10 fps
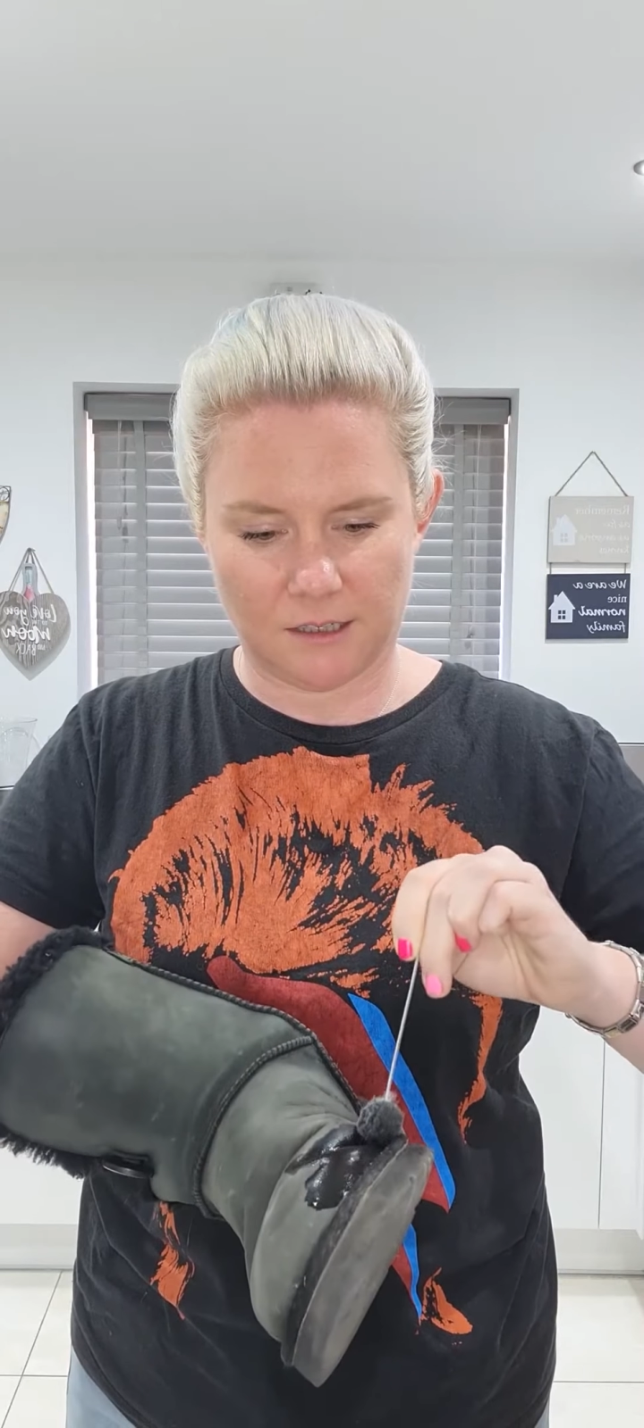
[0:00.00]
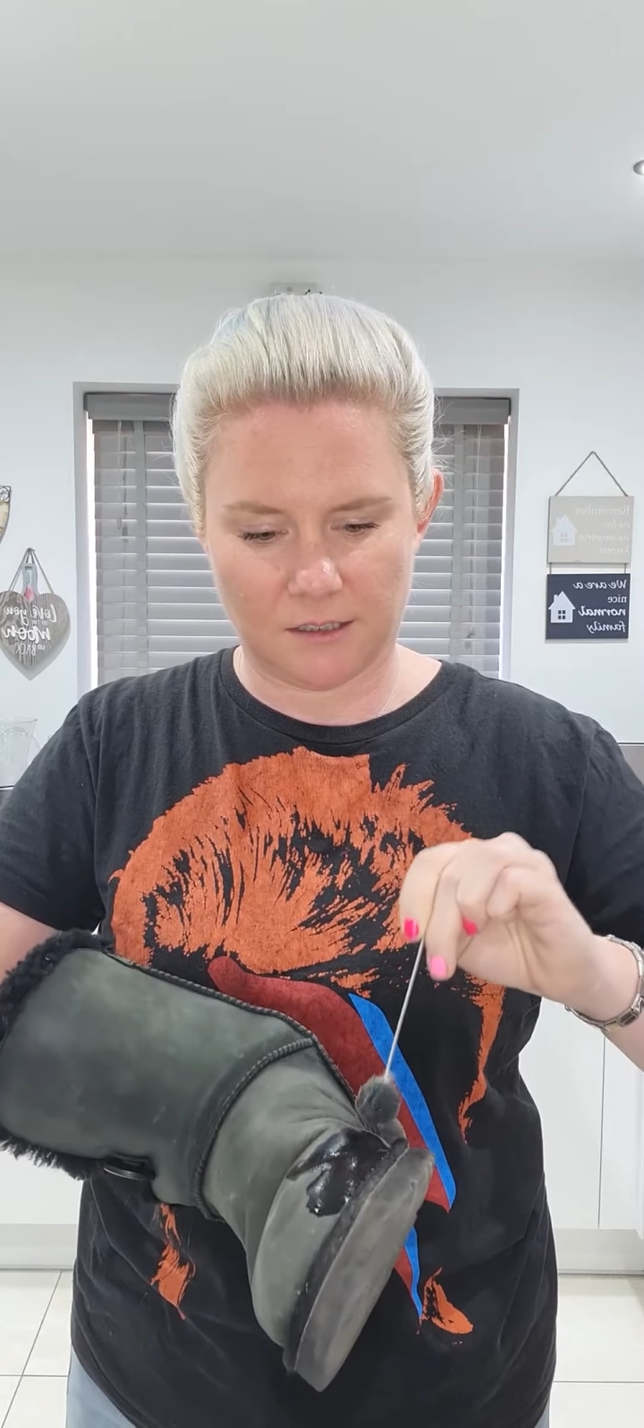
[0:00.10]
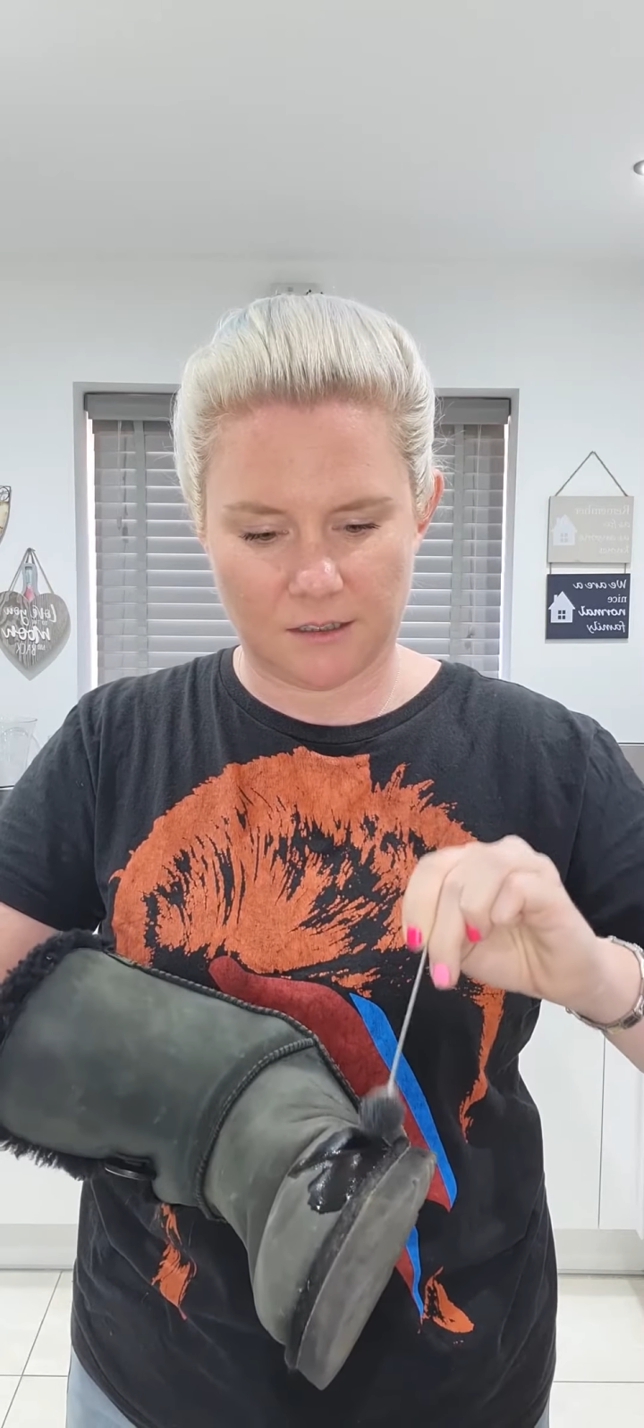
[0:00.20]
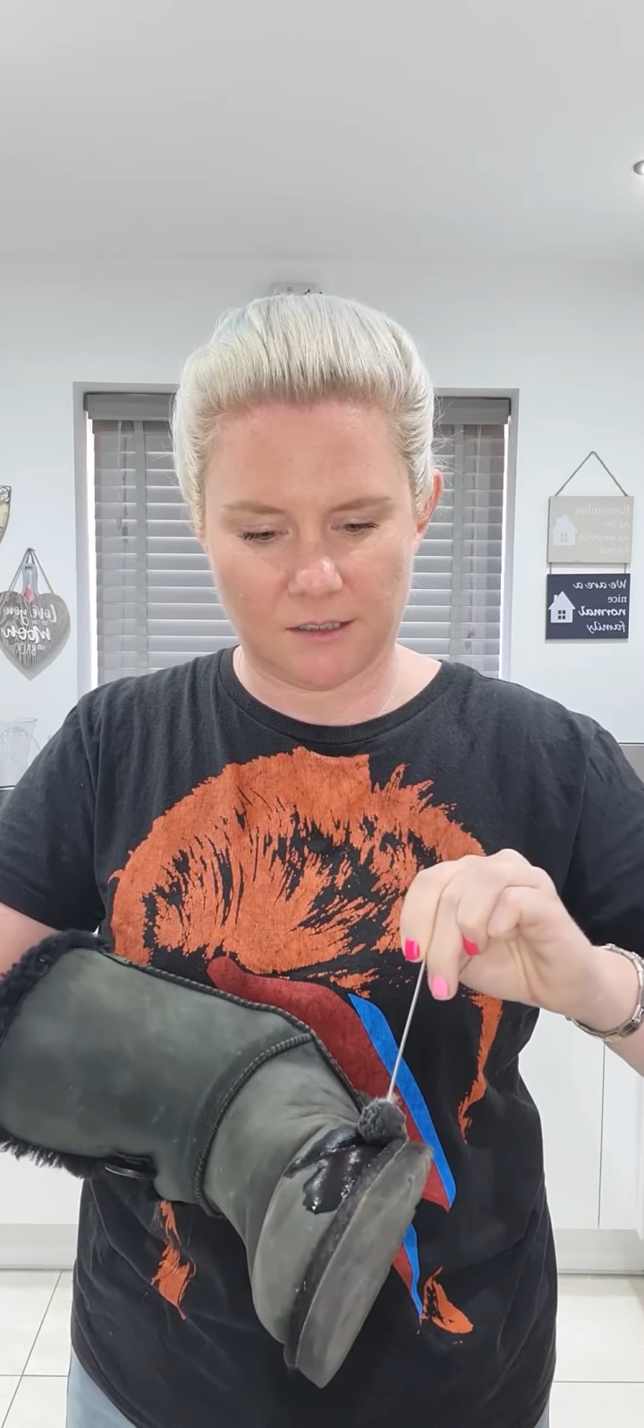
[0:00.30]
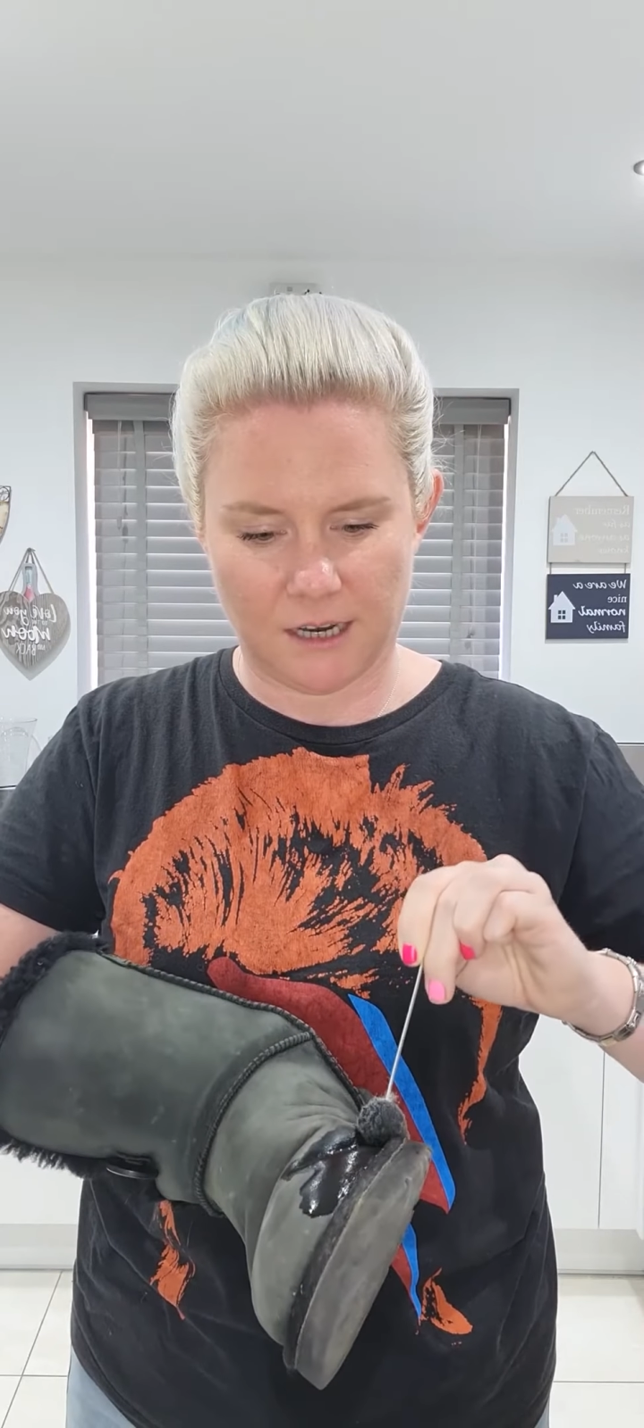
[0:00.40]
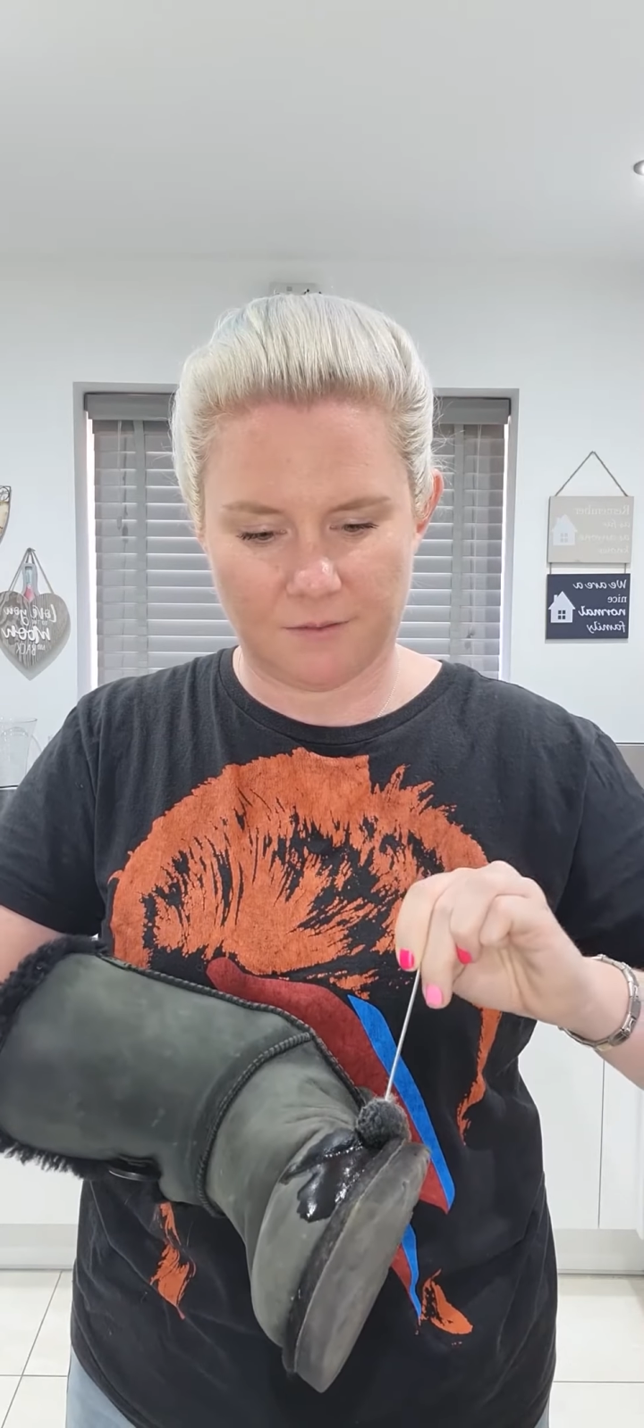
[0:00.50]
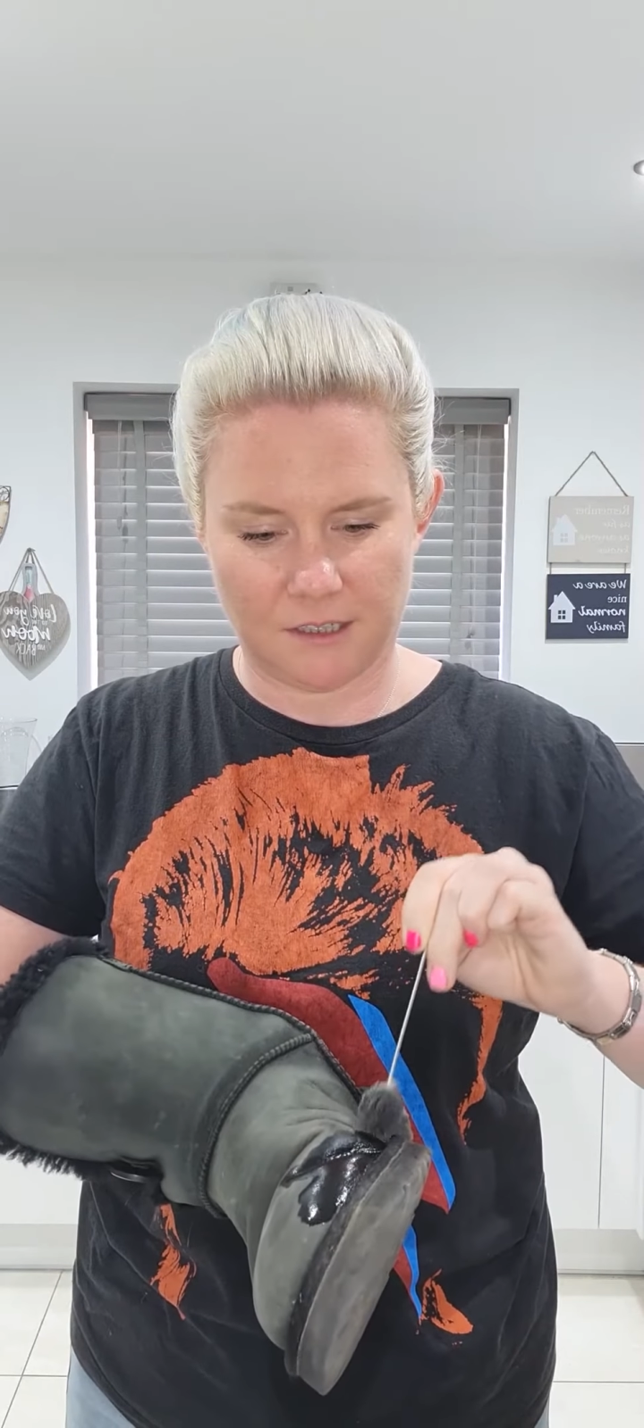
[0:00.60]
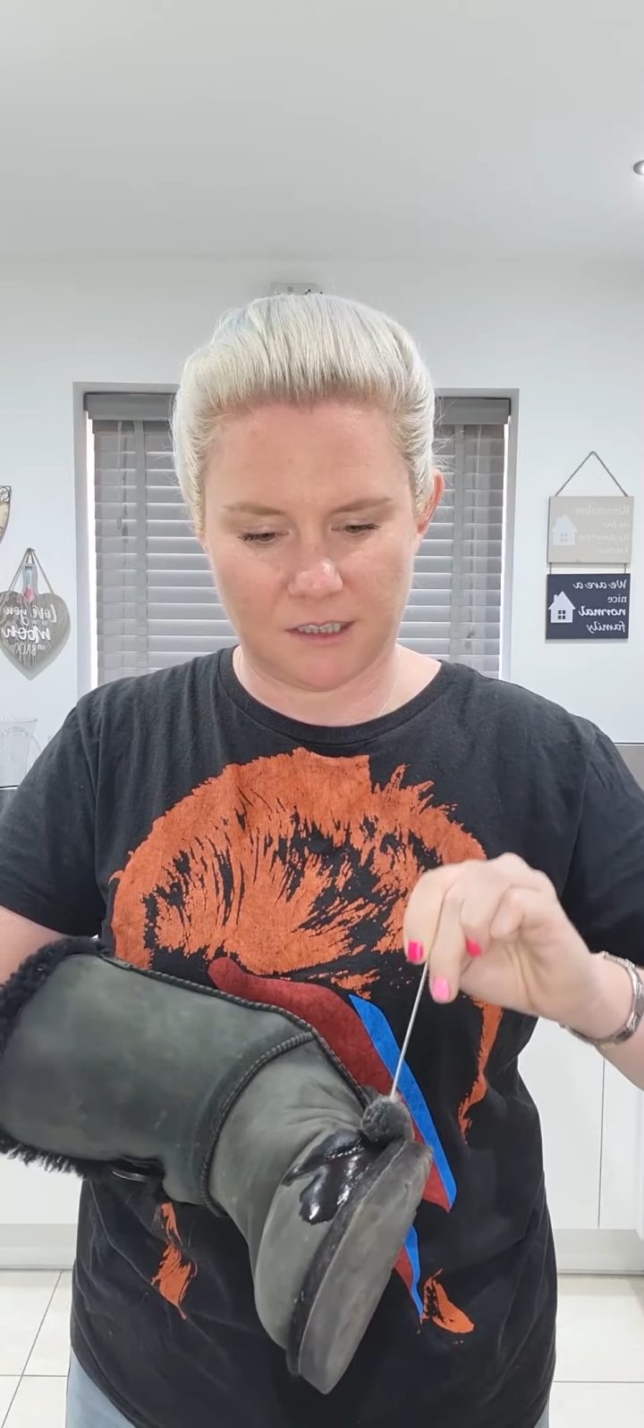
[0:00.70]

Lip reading: and I don't have any